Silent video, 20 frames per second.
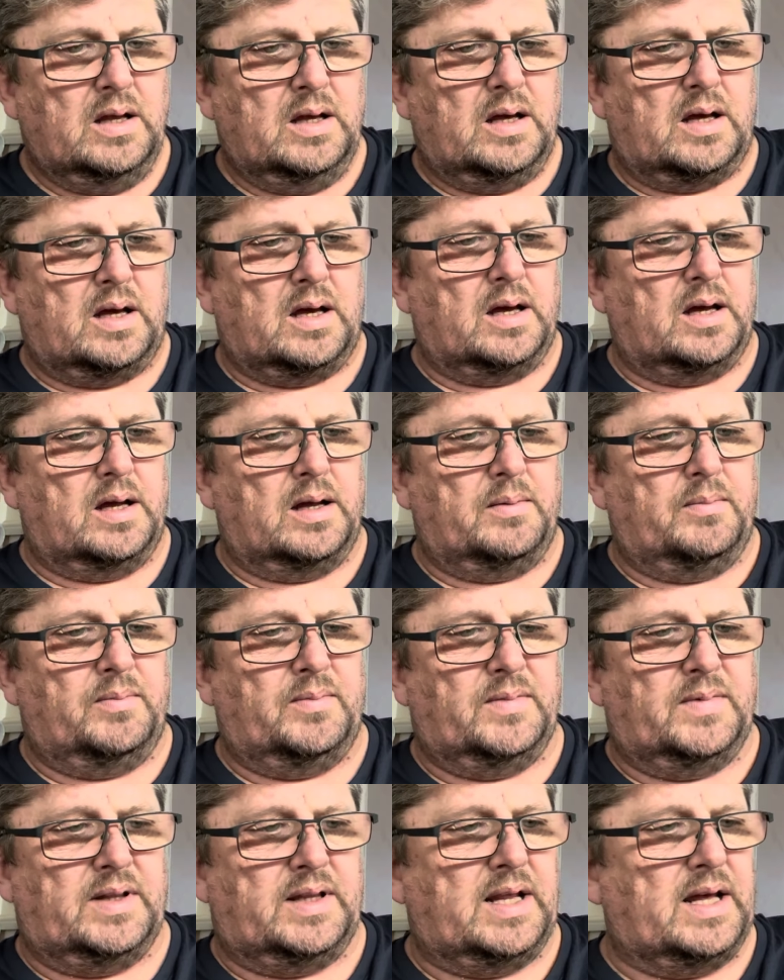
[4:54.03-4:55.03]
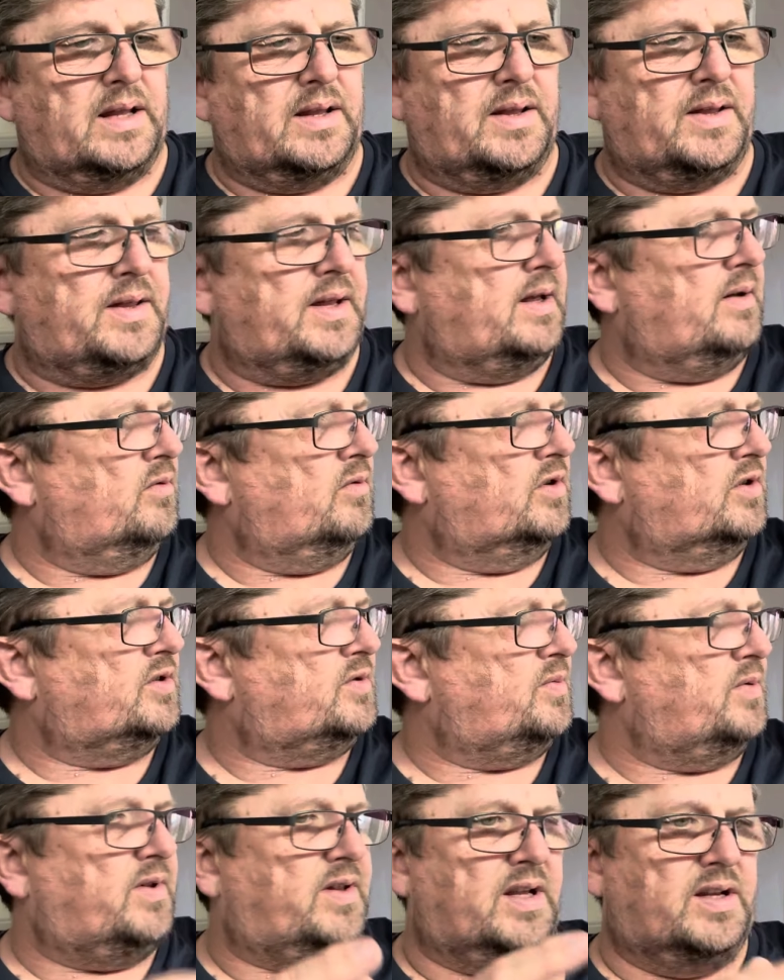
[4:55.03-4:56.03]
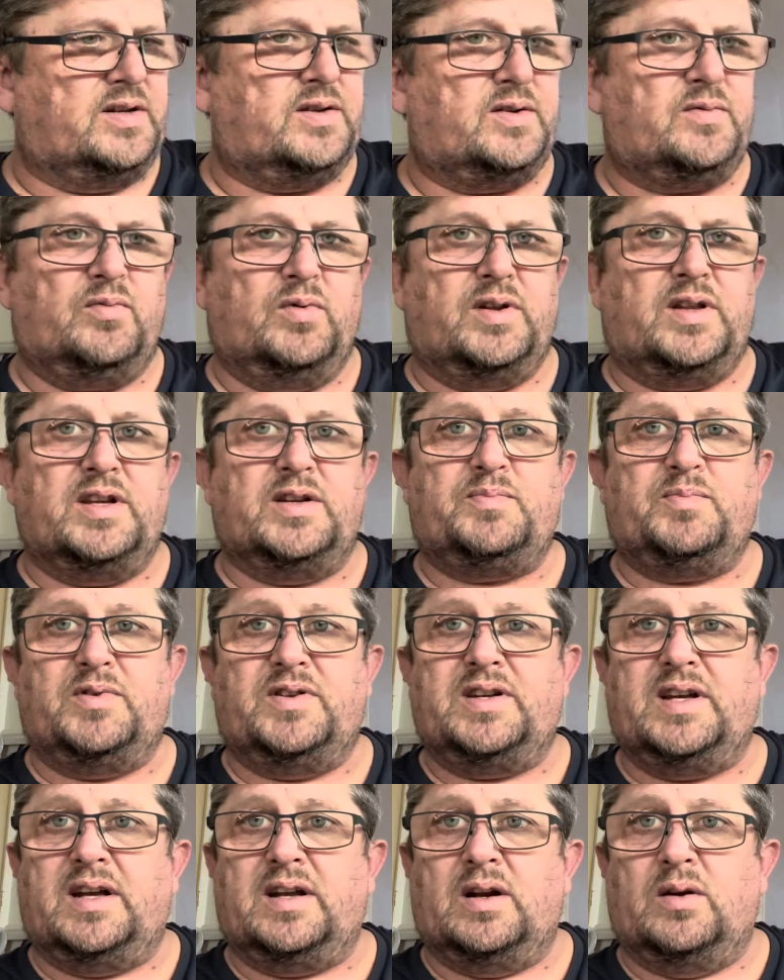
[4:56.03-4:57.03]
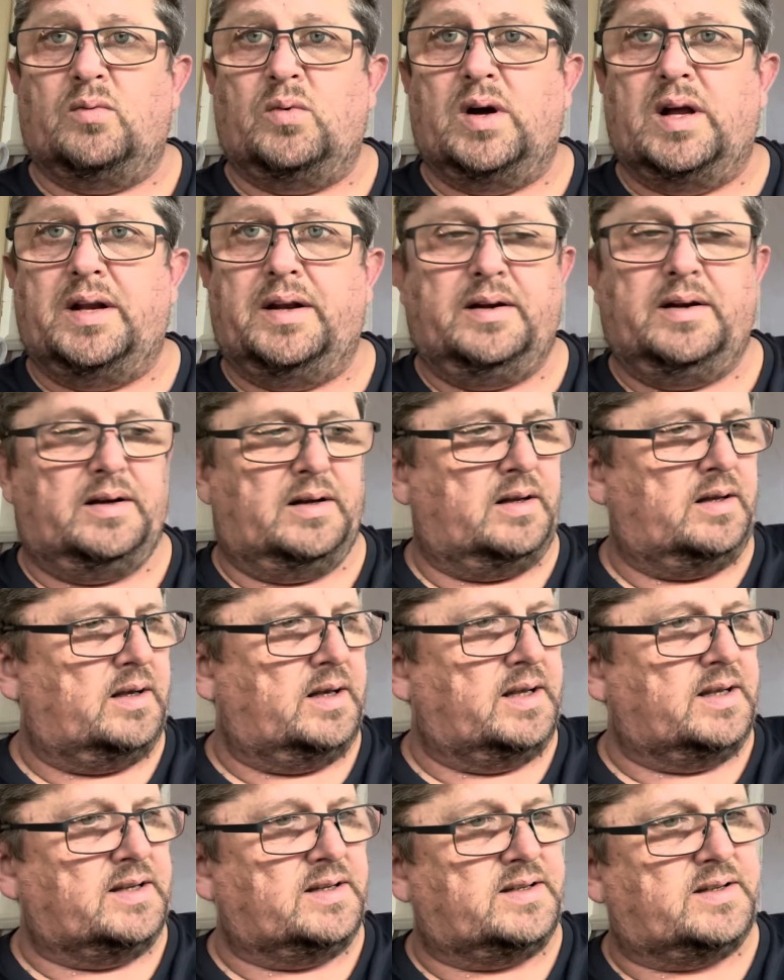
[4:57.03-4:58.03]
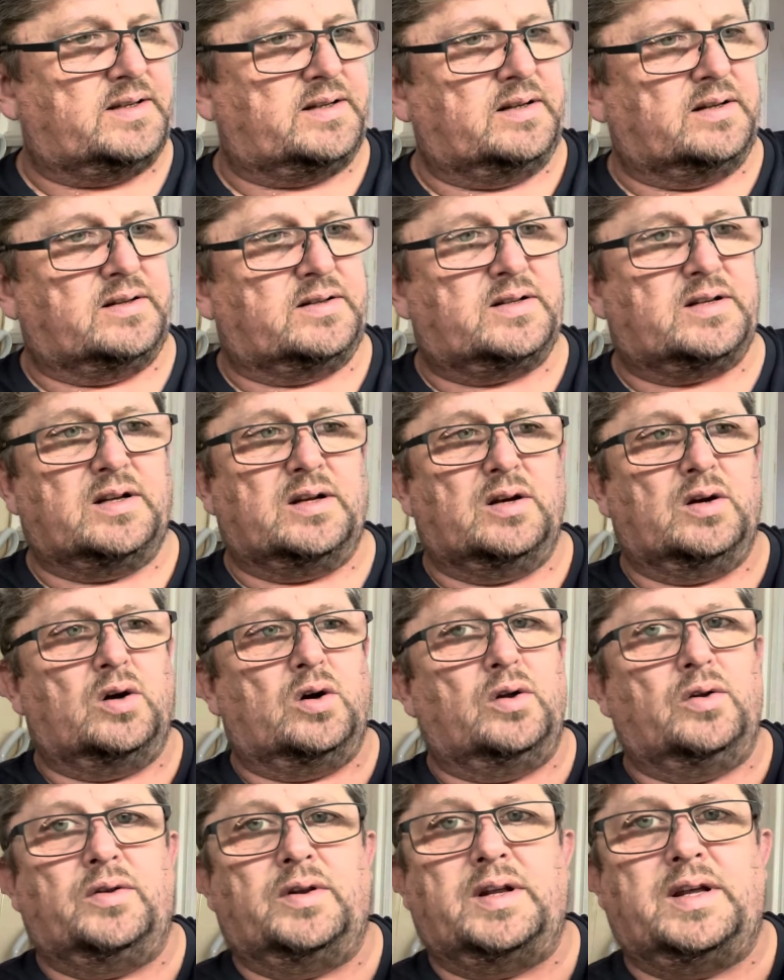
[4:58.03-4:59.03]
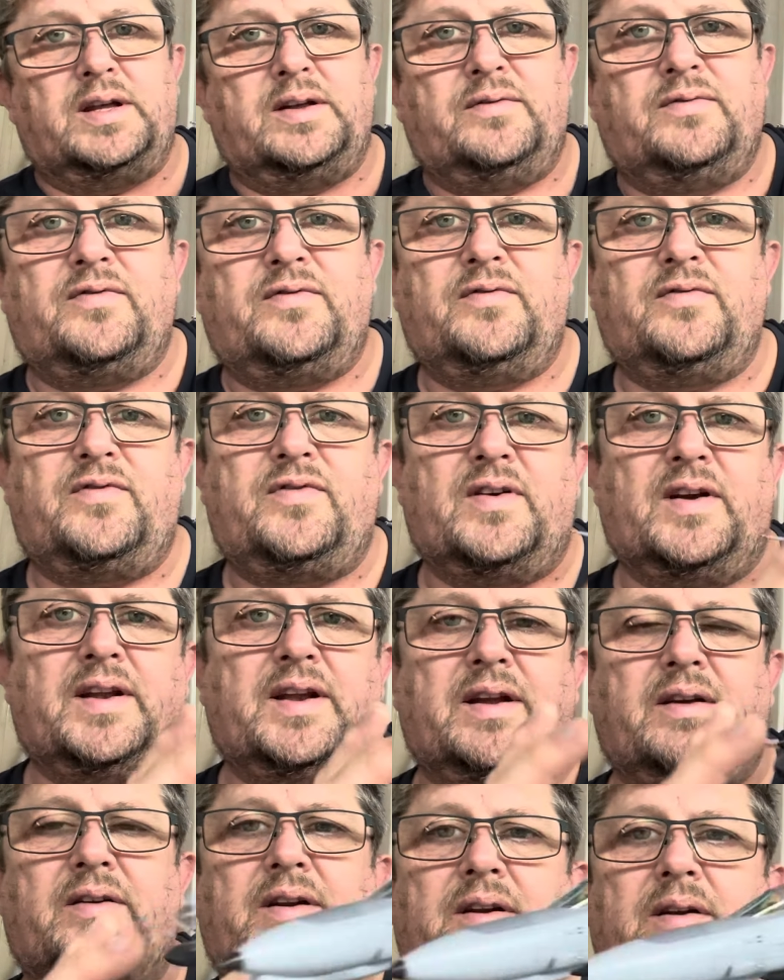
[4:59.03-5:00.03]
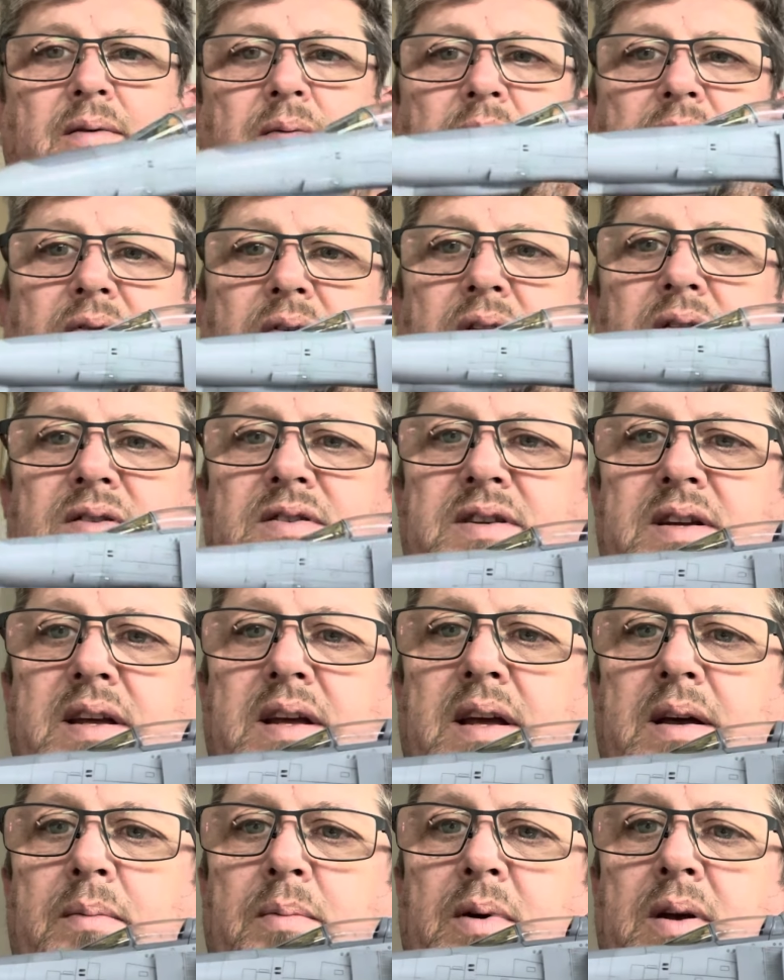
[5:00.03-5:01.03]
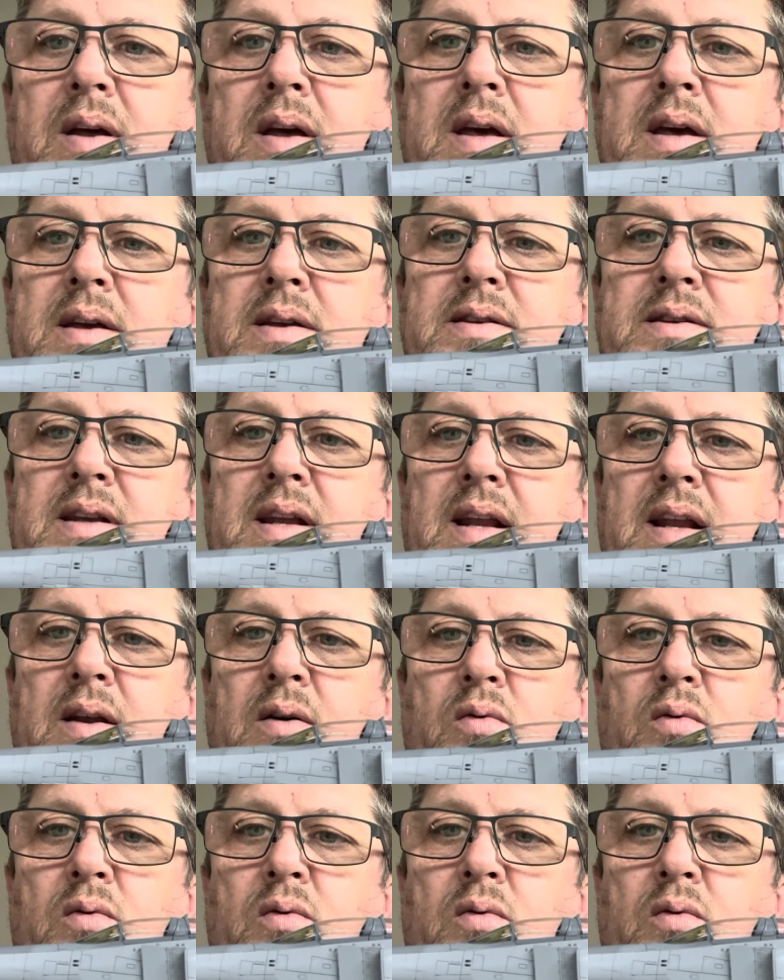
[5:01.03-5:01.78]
The other thing was with this particular one is that on the front there, I don't know if you can see it here, but see that little